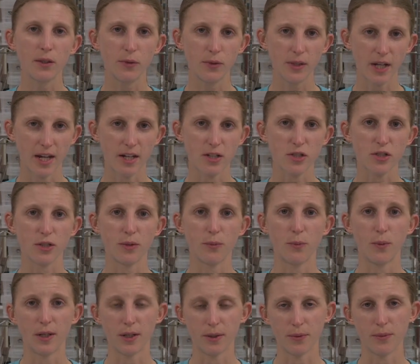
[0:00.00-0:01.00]
location
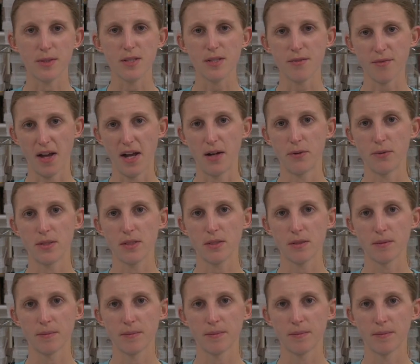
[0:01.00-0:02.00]
where it was found.
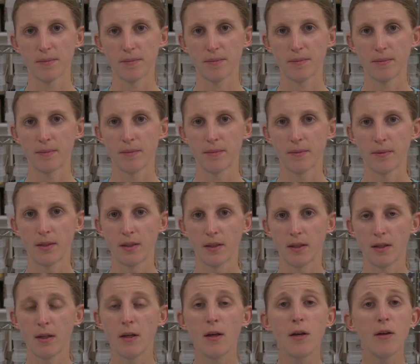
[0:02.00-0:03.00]

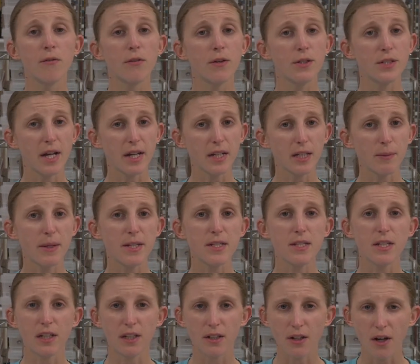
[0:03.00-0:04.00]
For
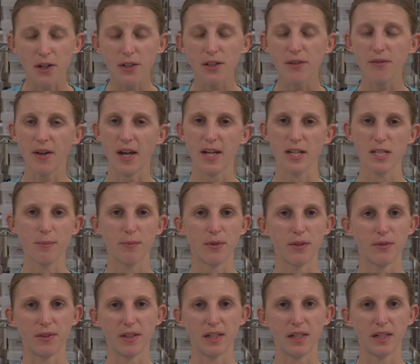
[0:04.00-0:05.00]
documenting an artifact's
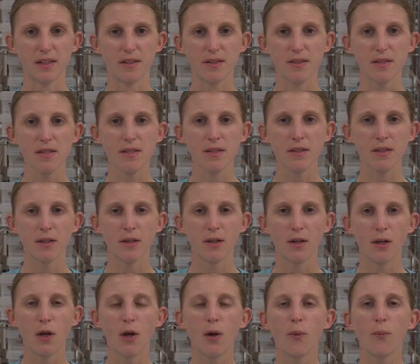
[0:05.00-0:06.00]
provenience,
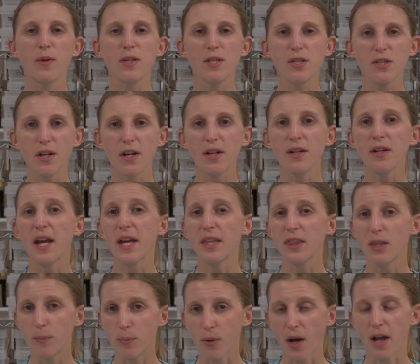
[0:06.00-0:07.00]
we start
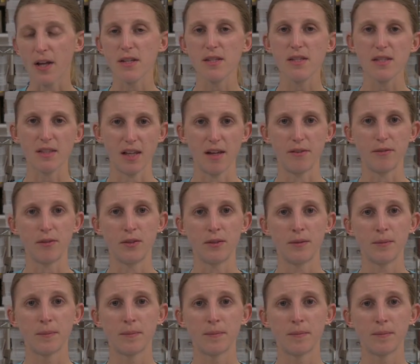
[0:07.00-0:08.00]
at the broadest level,
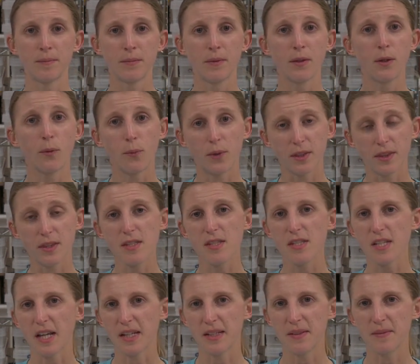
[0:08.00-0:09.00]
with the
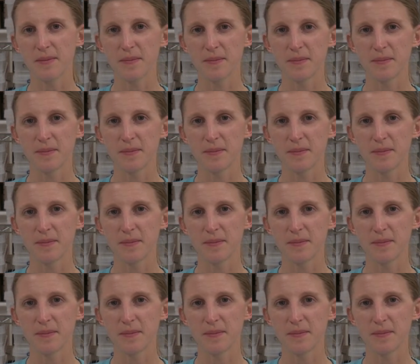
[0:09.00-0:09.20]
site.